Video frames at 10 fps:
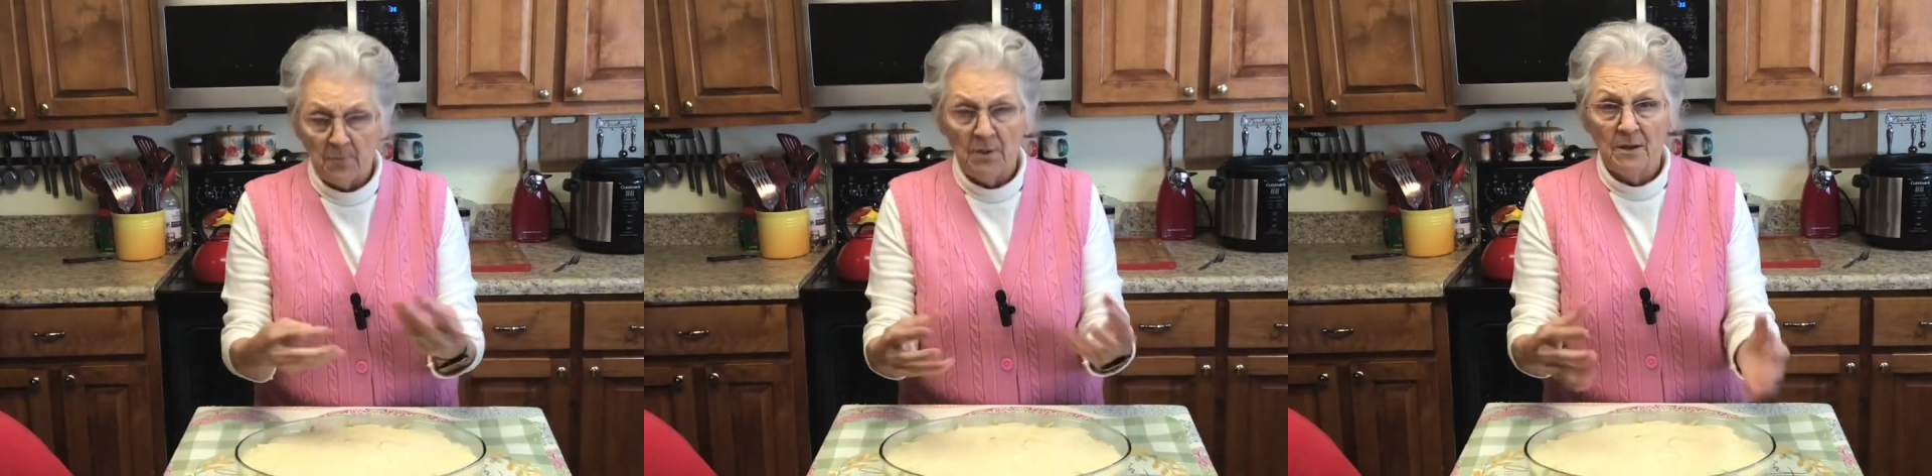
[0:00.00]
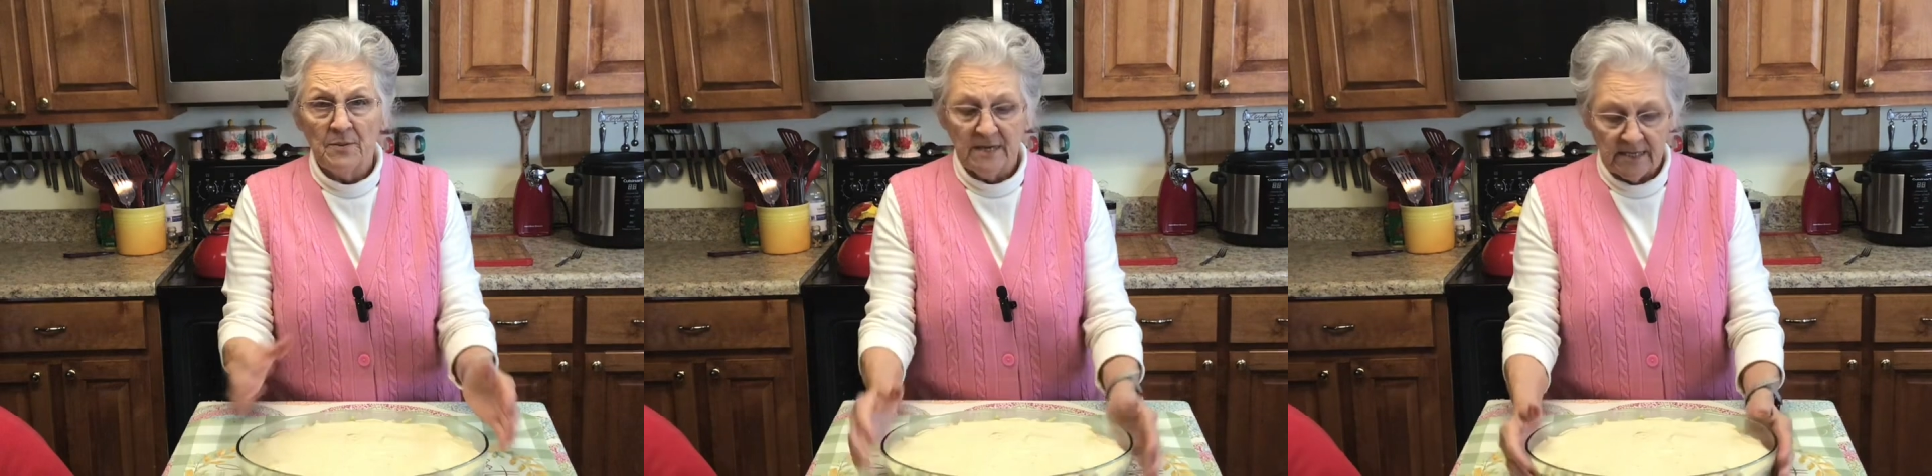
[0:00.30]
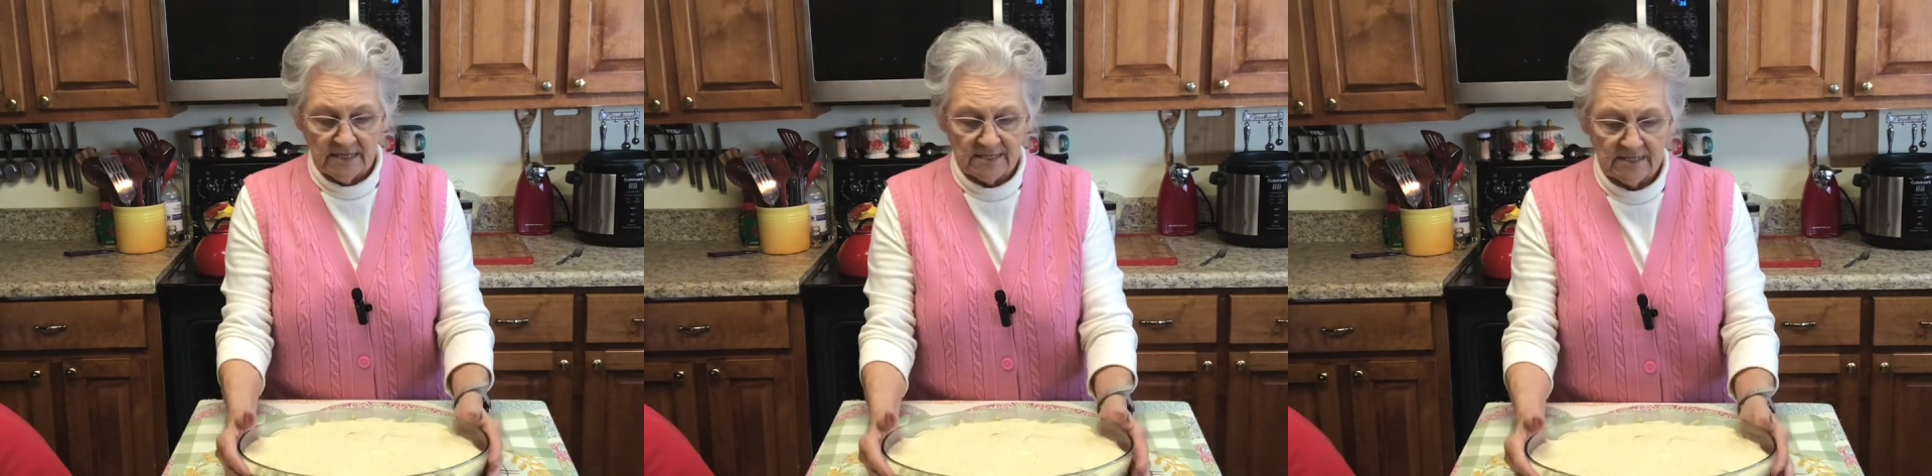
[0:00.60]

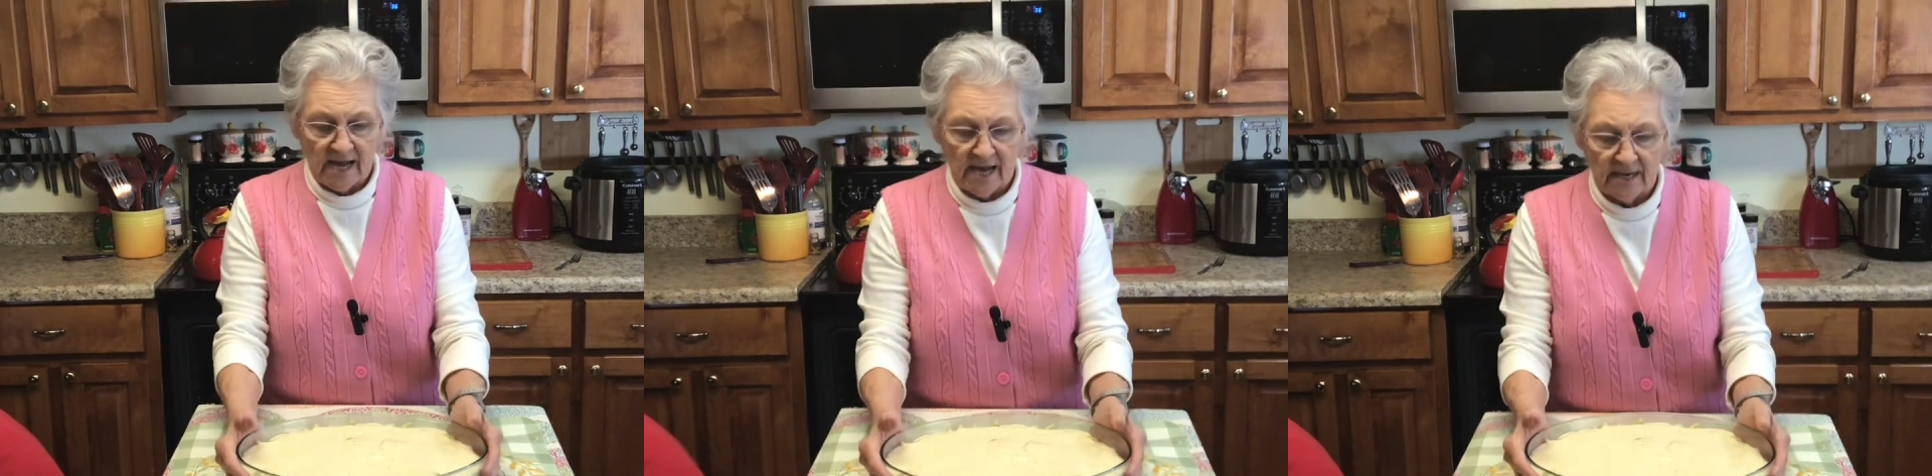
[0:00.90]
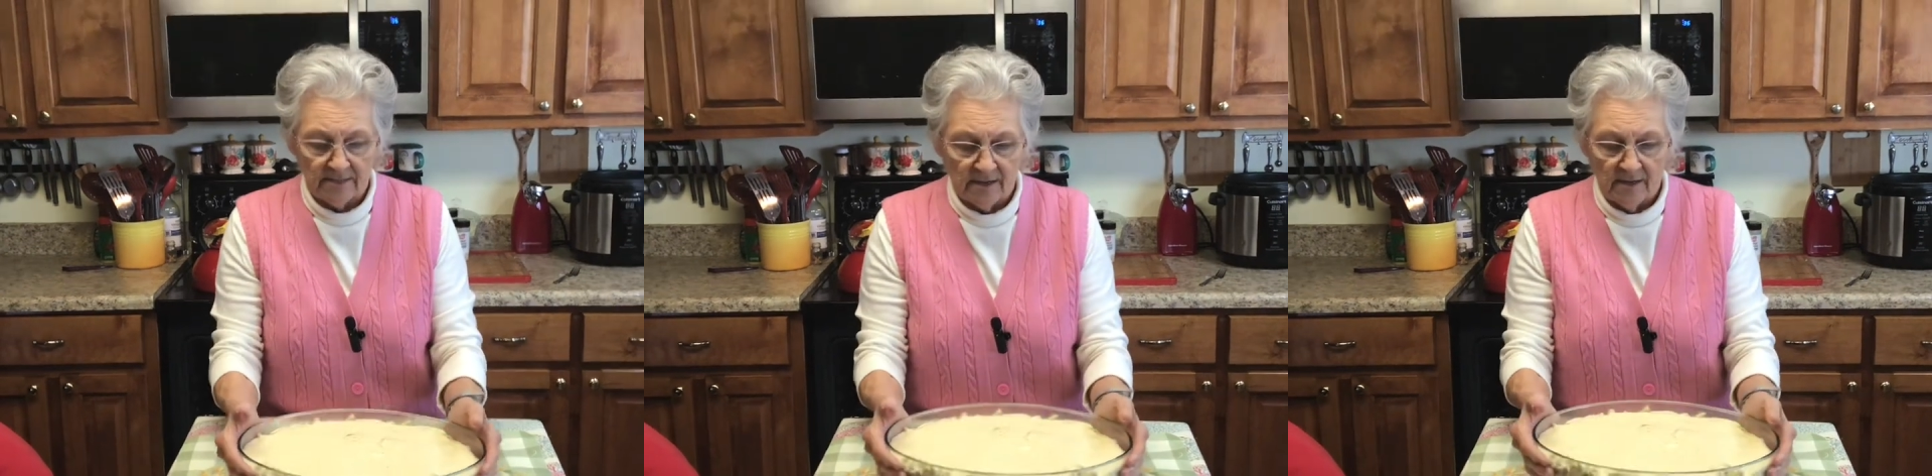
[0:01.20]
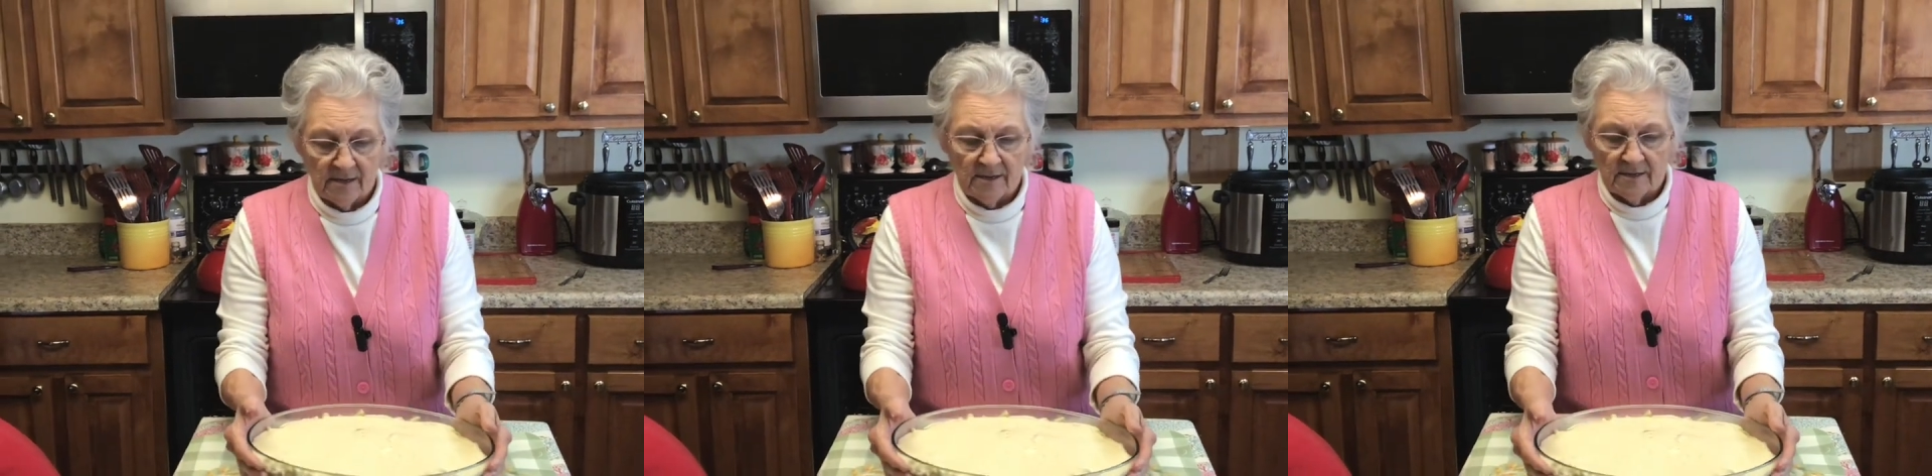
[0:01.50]
bubbly inside,
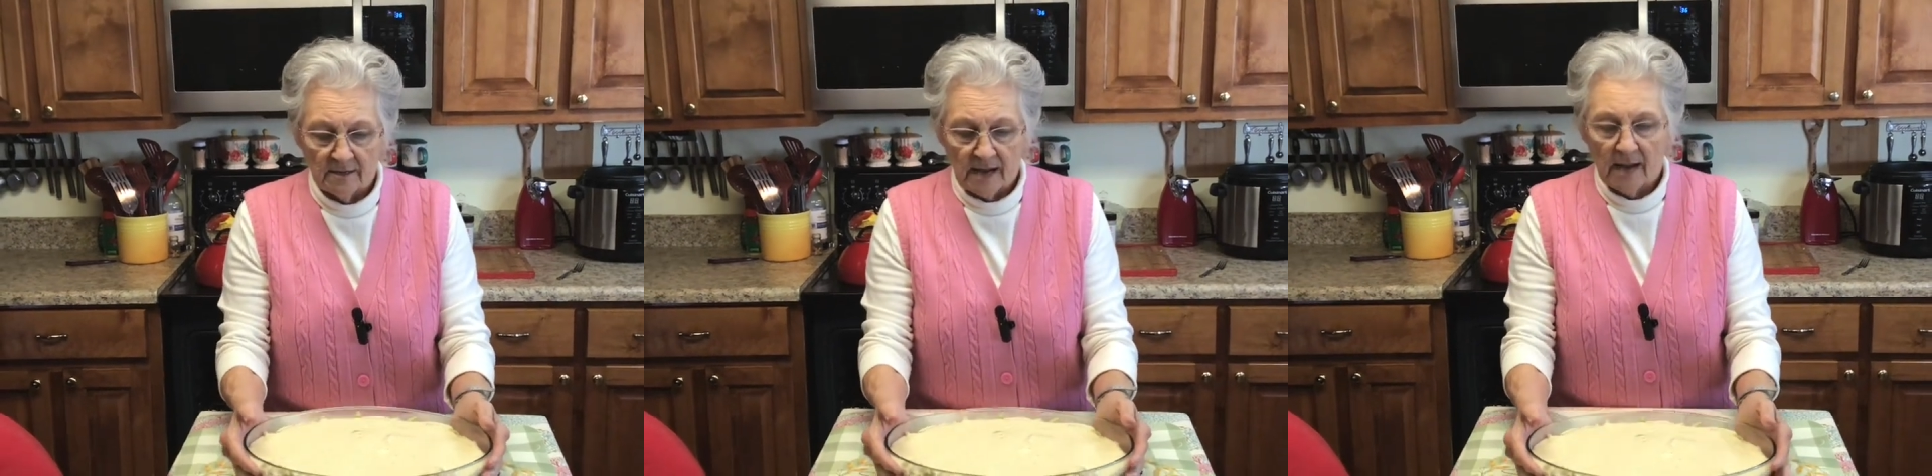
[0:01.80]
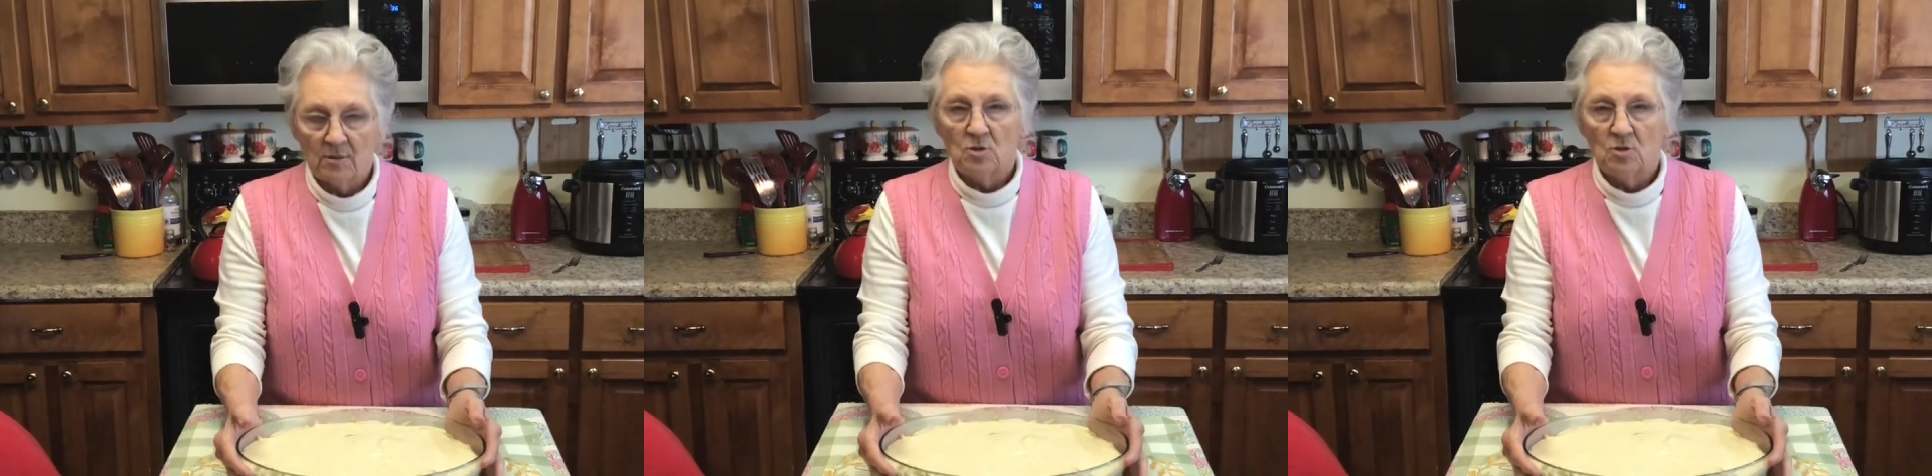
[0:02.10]
I'm